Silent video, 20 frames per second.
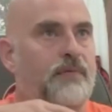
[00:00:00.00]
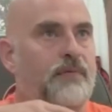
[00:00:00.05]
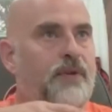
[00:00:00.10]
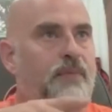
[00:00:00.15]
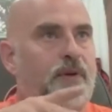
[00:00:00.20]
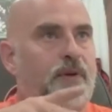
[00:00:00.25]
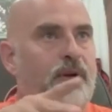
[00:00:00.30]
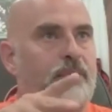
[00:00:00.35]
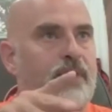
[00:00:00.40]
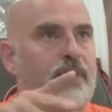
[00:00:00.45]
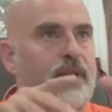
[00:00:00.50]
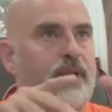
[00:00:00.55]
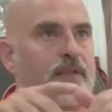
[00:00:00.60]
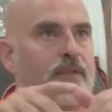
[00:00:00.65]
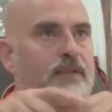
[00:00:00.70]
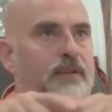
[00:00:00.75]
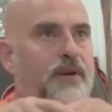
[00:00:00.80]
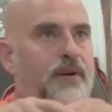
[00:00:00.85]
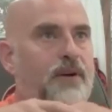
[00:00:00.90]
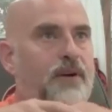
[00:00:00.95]
you might be a
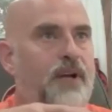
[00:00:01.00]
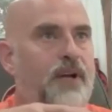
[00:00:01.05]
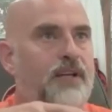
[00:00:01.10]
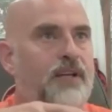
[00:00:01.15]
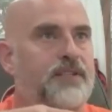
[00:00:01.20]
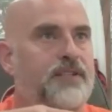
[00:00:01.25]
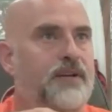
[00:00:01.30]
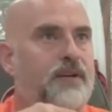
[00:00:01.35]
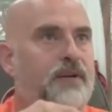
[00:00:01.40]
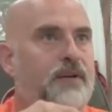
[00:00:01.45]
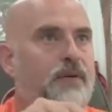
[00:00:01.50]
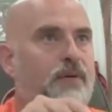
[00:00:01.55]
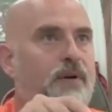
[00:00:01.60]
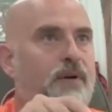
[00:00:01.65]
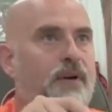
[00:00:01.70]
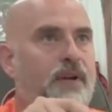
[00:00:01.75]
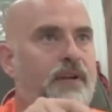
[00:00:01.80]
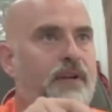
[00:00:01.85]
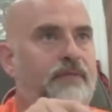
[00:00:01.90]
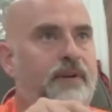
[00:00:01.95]
third cousin
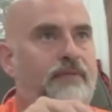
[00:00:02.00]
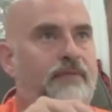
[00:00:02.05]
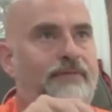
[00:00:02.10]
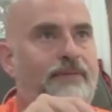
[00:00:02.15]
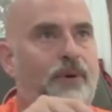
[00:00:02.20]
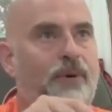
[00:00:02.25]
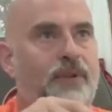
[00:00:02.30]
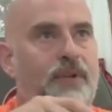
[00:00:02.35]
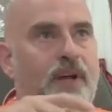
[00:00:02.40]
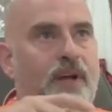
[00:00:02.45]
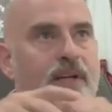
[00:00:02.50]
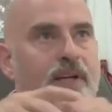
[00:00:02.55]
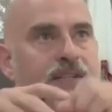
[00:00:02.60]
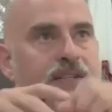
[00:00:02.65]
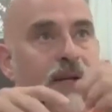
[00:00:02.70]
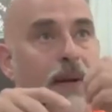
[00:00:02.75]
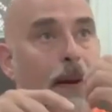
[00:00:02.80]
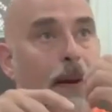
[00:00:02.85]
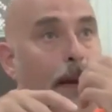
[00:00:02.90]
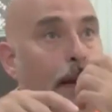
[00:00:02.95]
or even a fourth
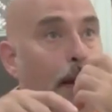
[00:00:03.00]
cousin,